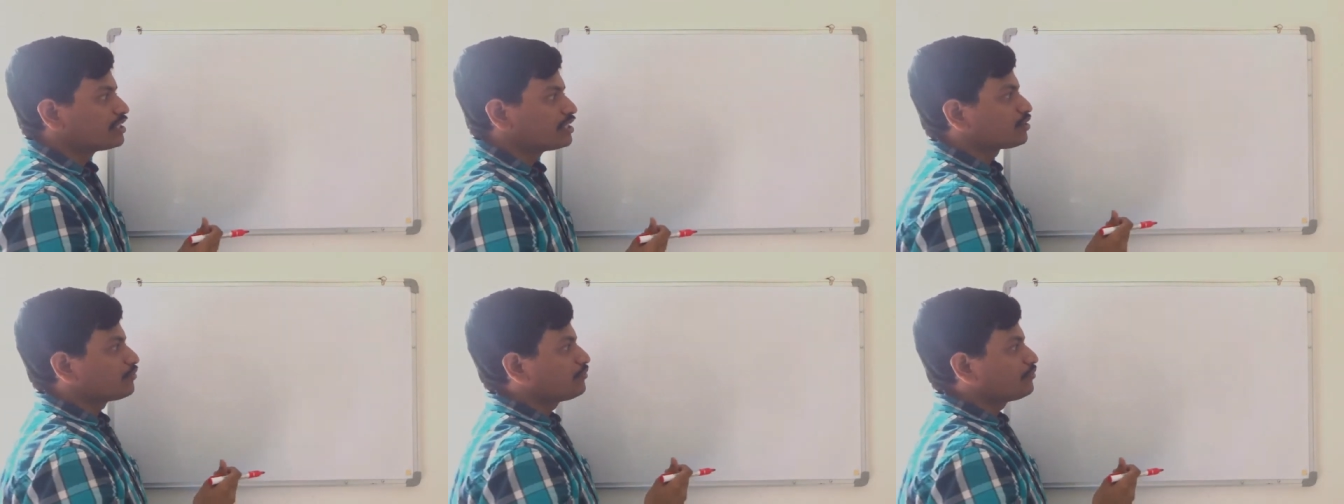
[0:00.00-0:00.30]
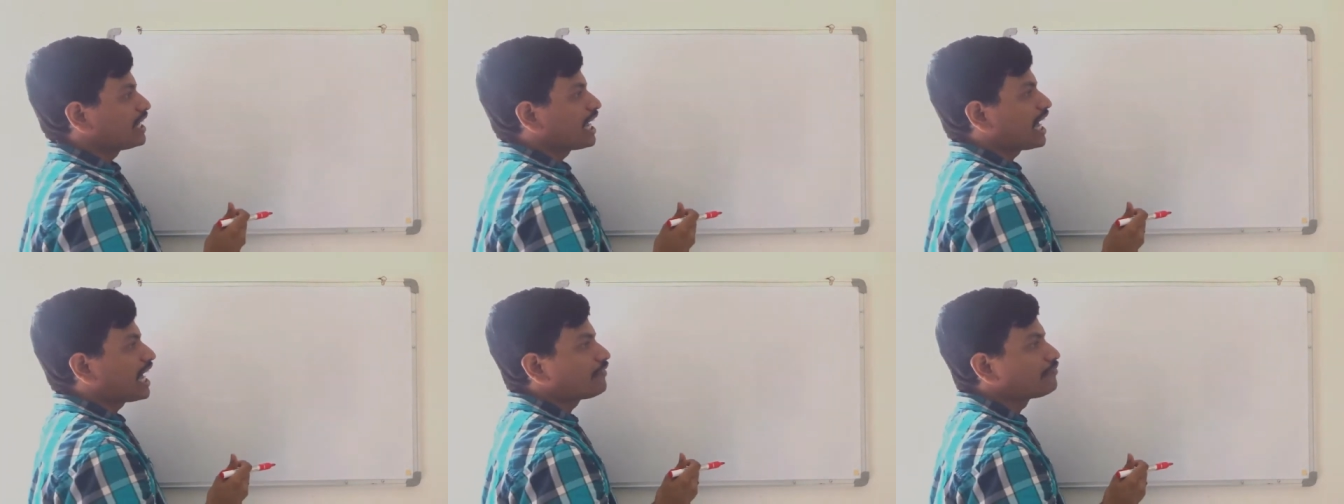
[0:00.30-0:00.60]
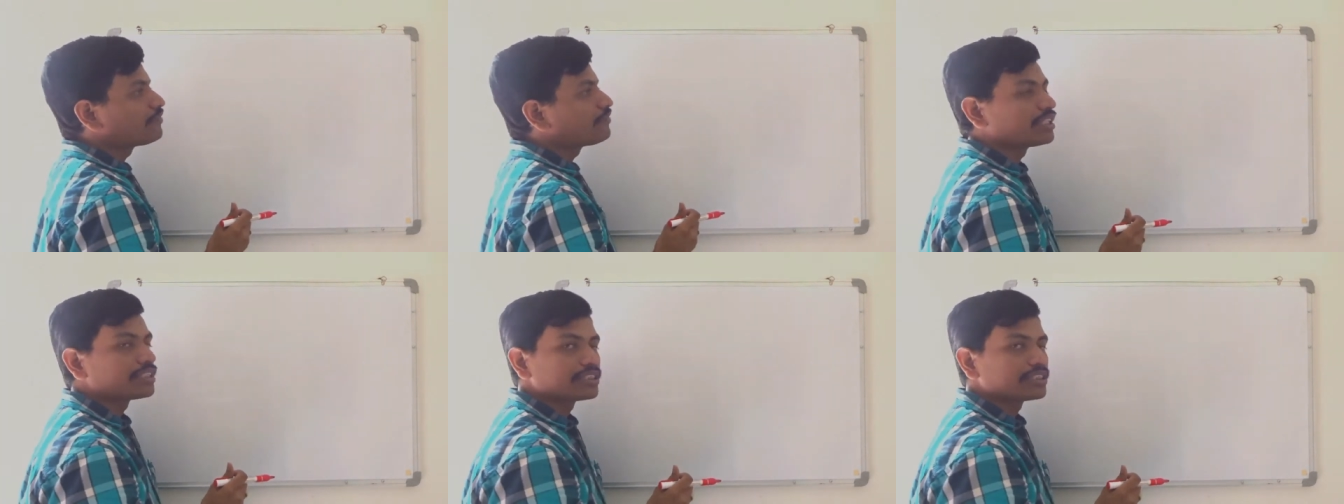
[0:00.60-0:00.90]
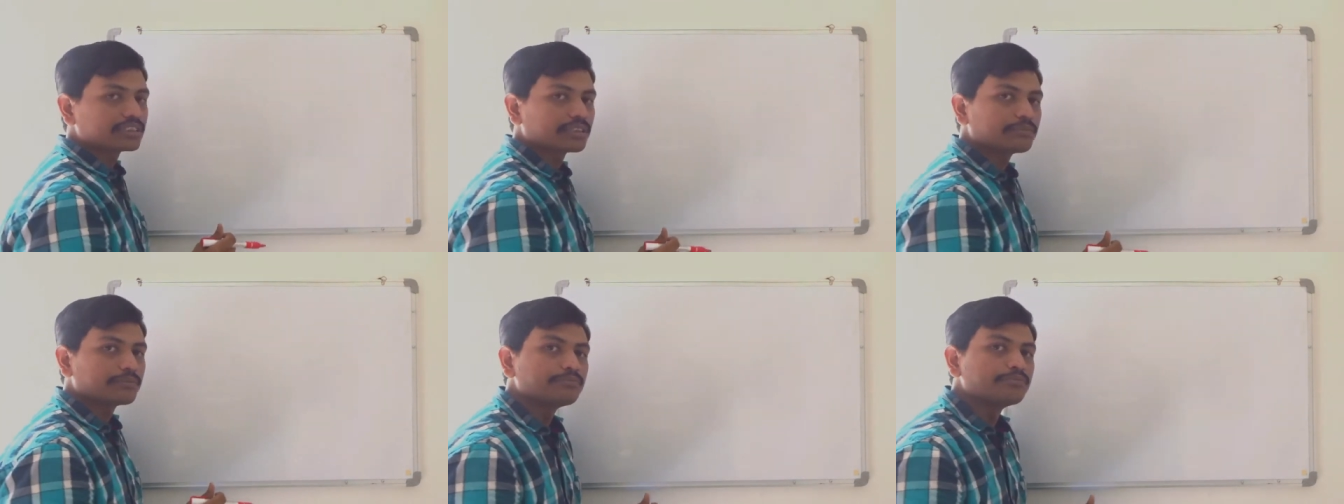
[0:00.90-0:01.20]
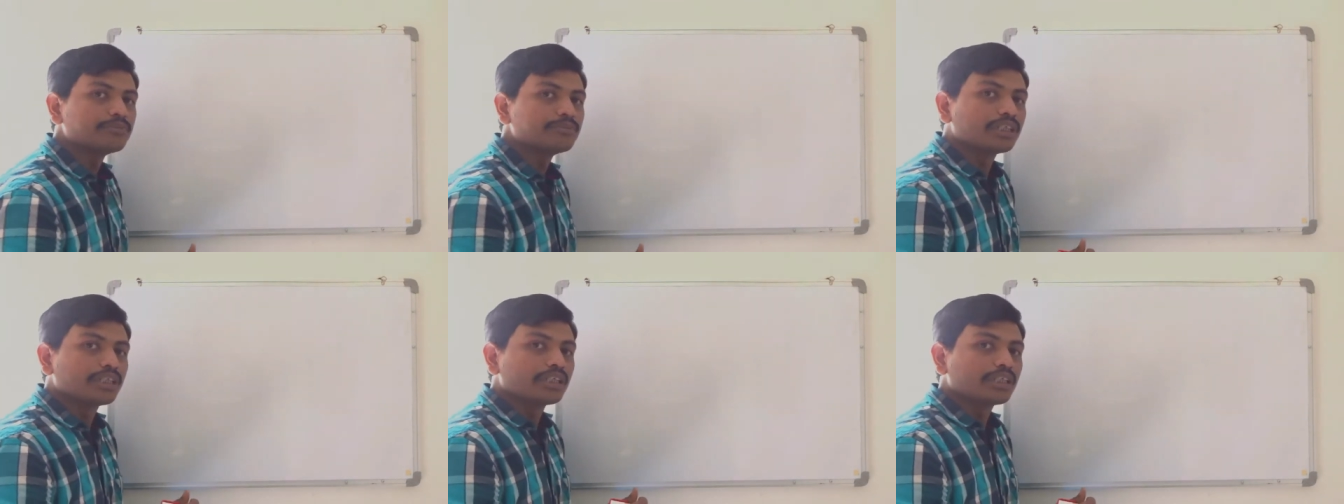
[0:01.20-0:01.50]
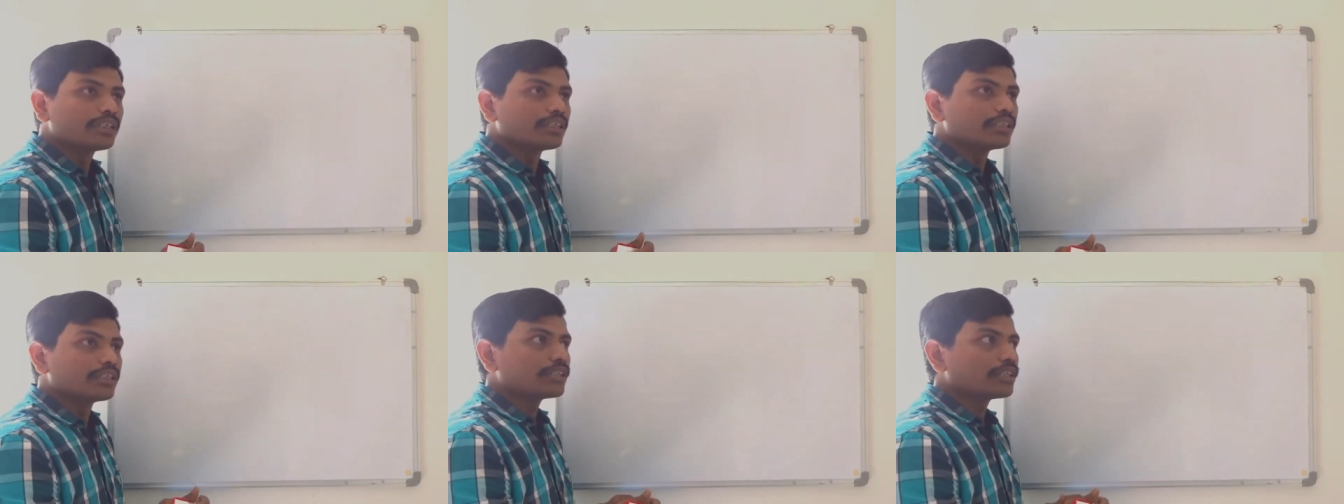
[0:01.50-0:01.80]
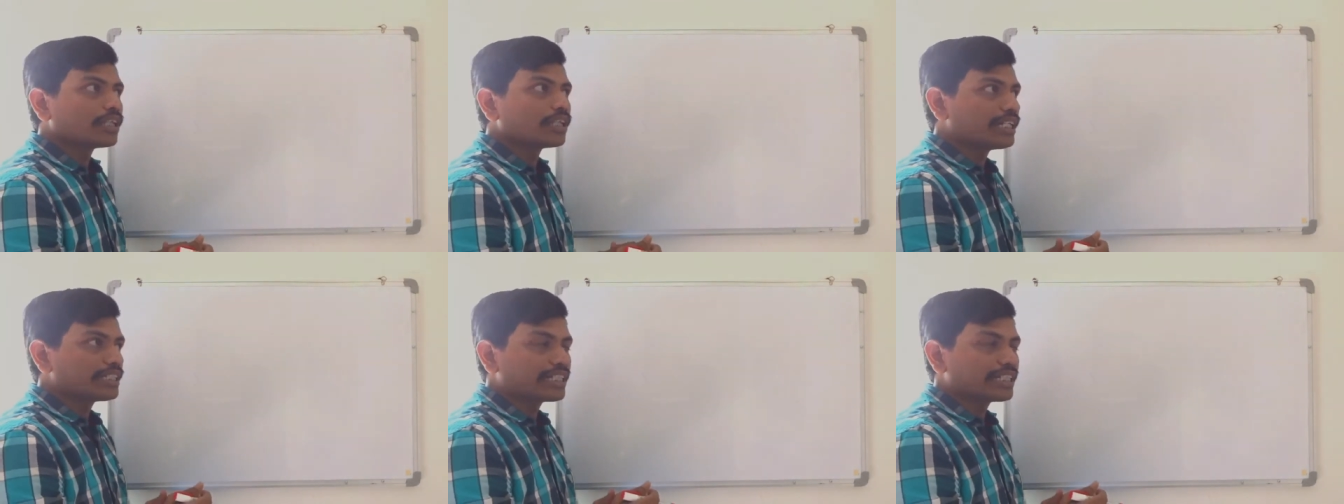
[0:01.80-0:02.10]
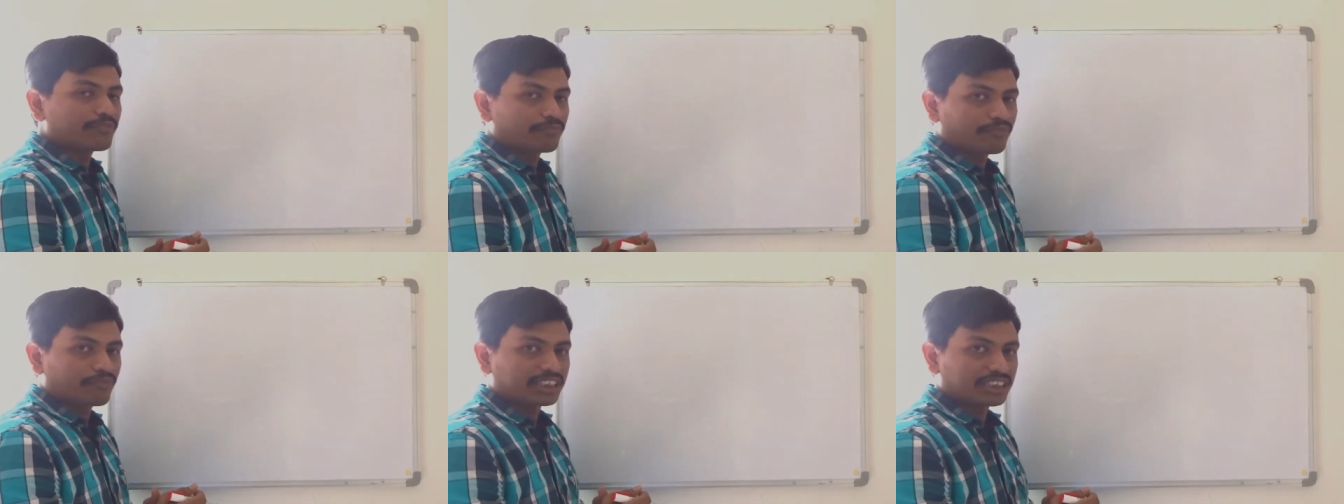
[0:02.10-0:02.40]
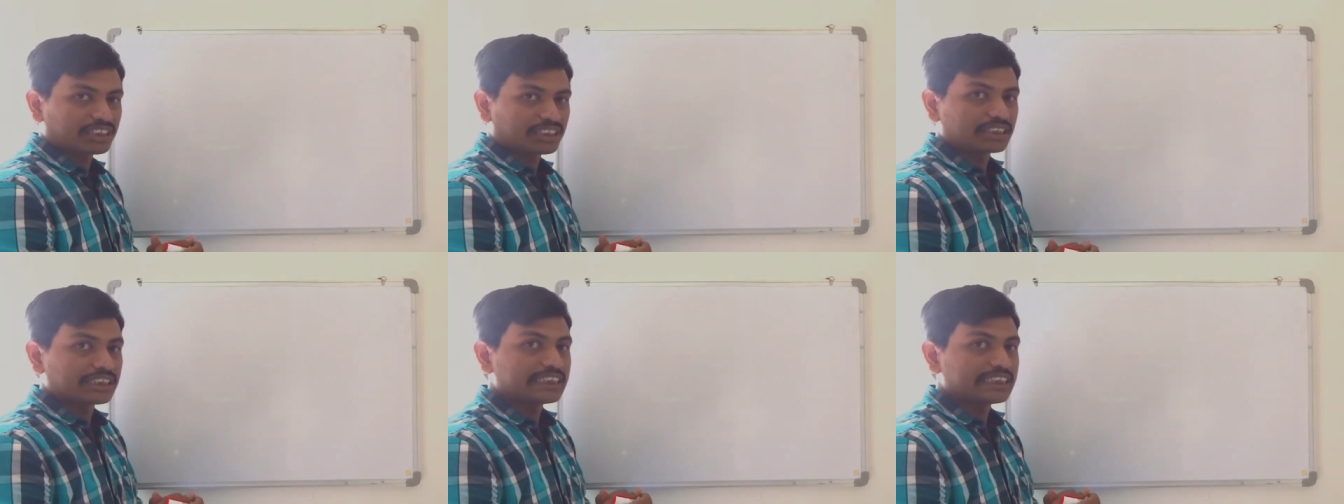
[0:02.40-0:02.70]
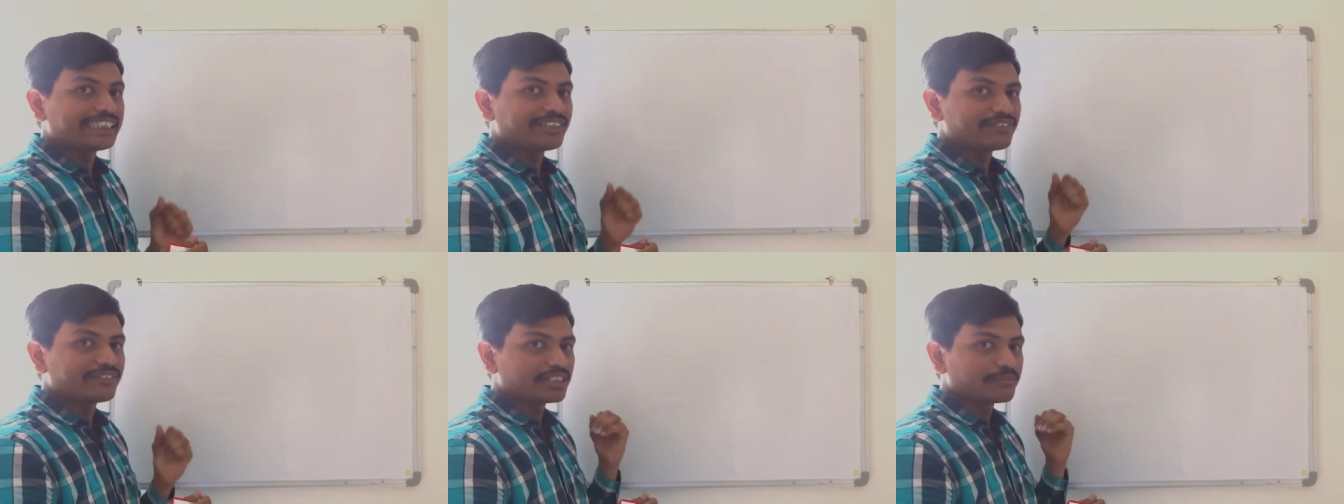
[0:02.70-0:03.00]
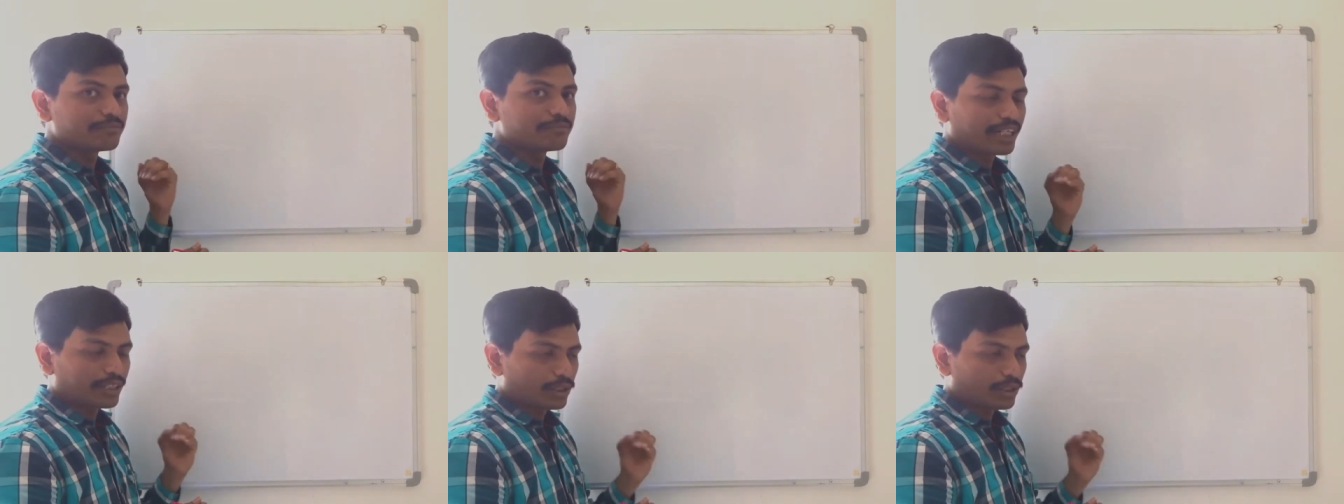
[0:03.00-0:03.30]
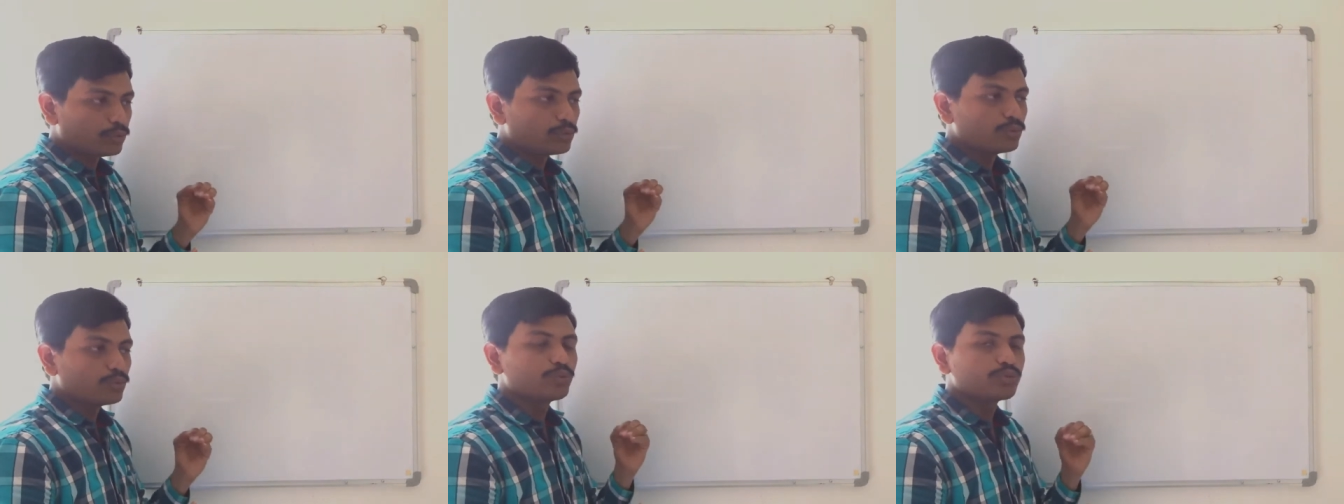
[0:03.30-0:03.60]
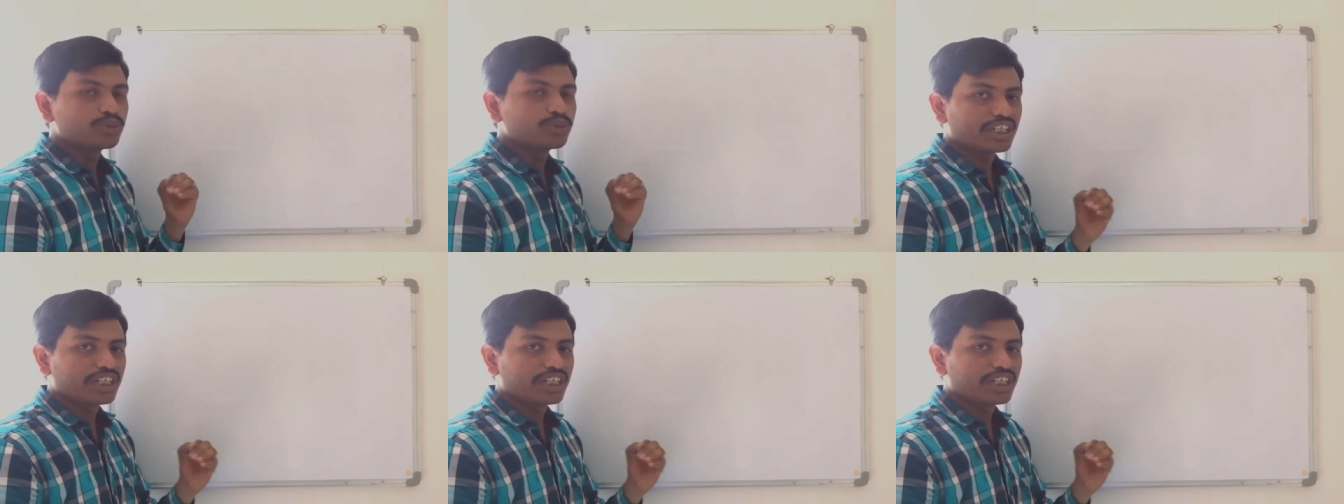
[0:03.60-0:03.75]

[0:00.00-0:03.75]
So we have I'll take first division by 2,